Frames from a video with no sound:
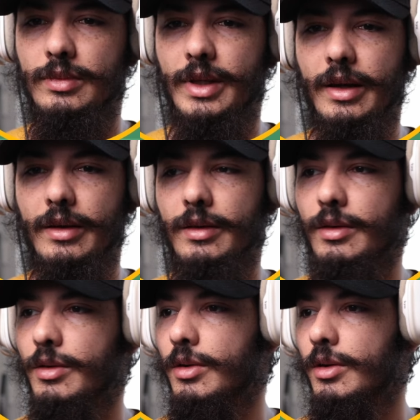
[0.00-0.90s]
yeah,
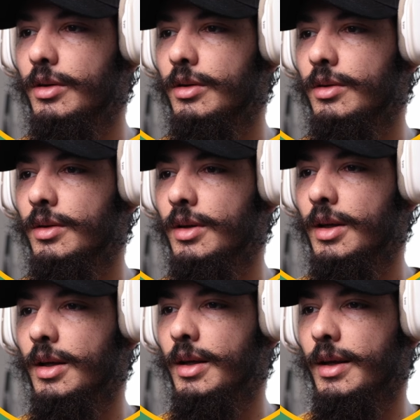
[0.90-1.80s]
or
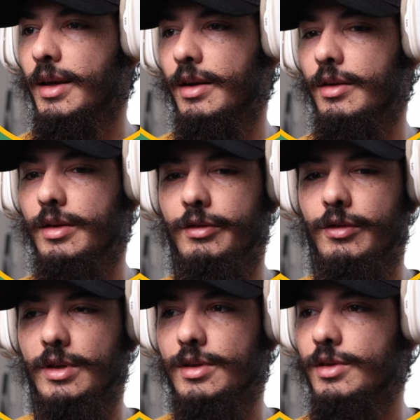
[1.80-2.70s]
get a
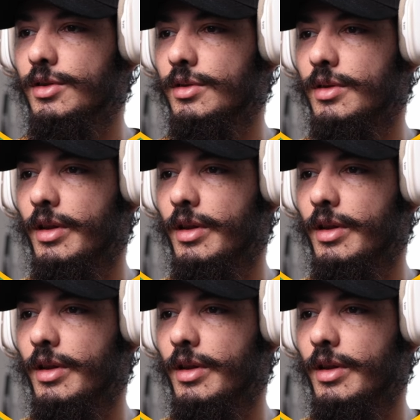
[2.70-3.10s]
different